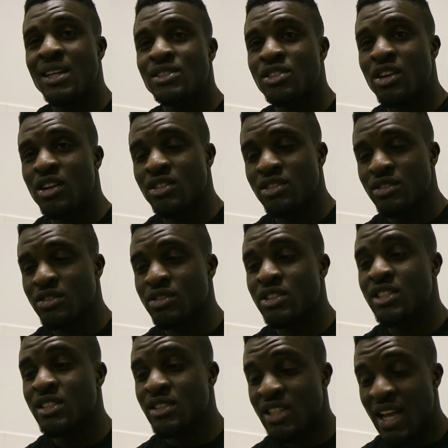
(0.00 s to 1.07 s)
That judge,
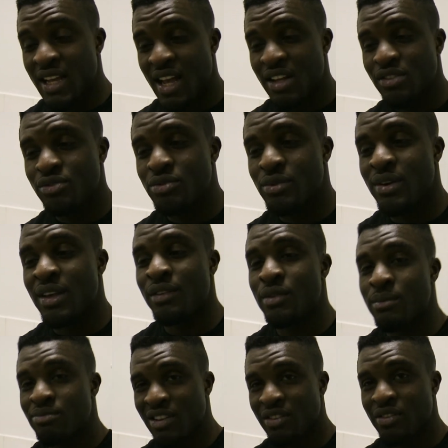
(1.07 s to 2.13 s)
Jack Catch, is
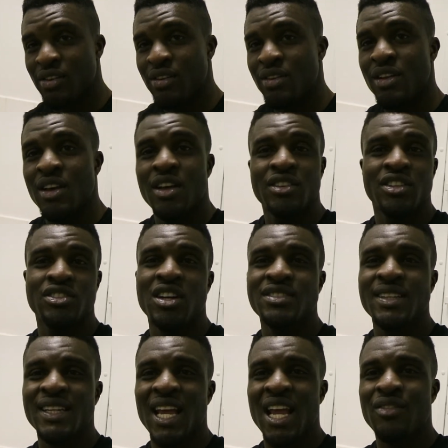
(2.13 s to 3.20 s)
from Preston. The
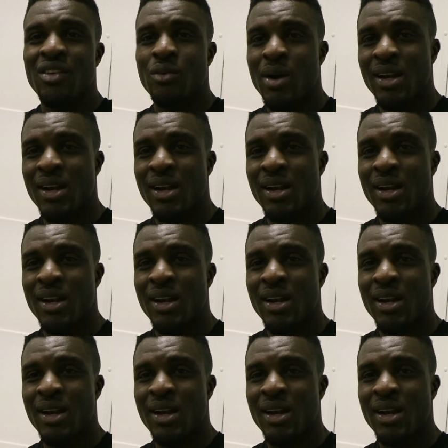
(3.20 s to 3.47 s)
judge that gave it